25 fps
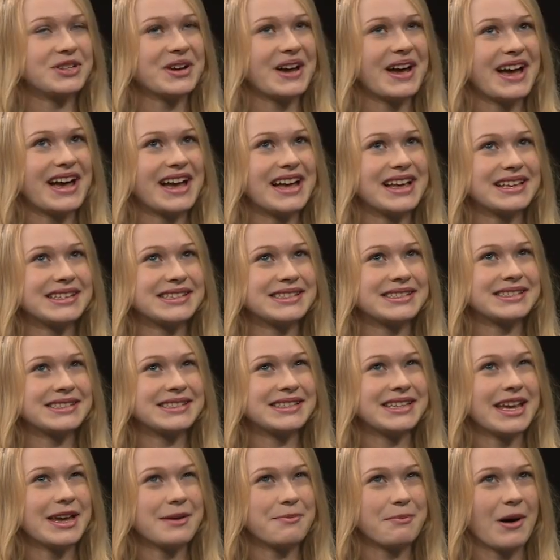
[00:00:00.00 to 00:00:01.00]

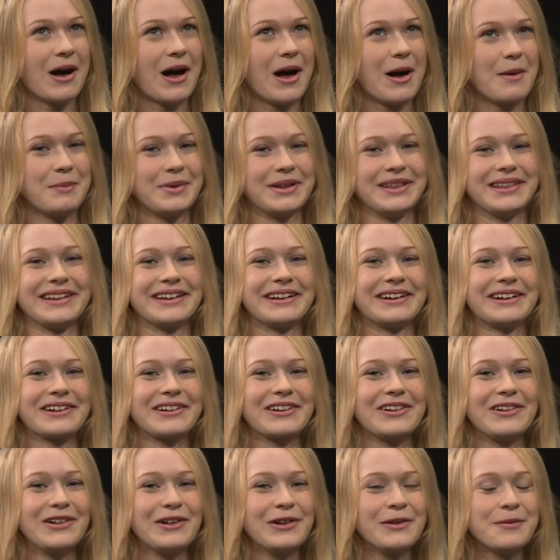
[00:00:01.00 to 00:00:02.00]
jazz, hip hop, and
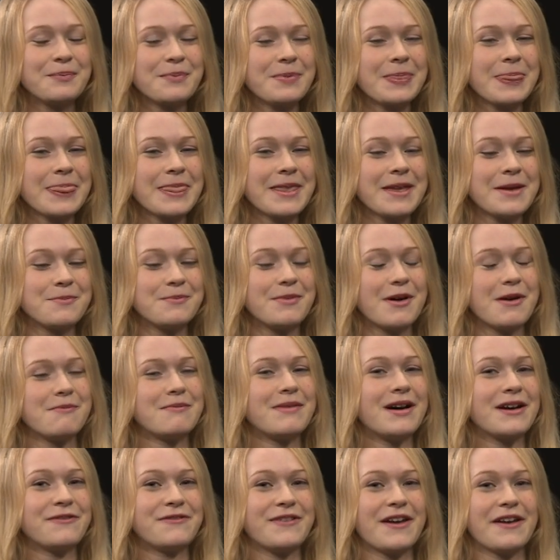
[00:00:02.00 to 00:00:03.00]
lyrical,
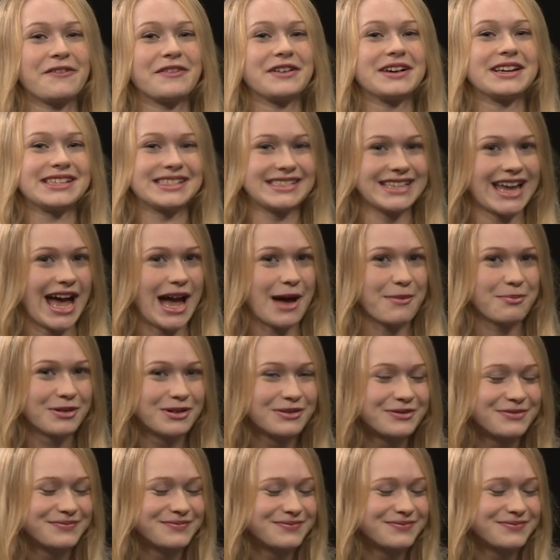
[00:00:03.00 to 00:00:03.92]
but my favorite is tap.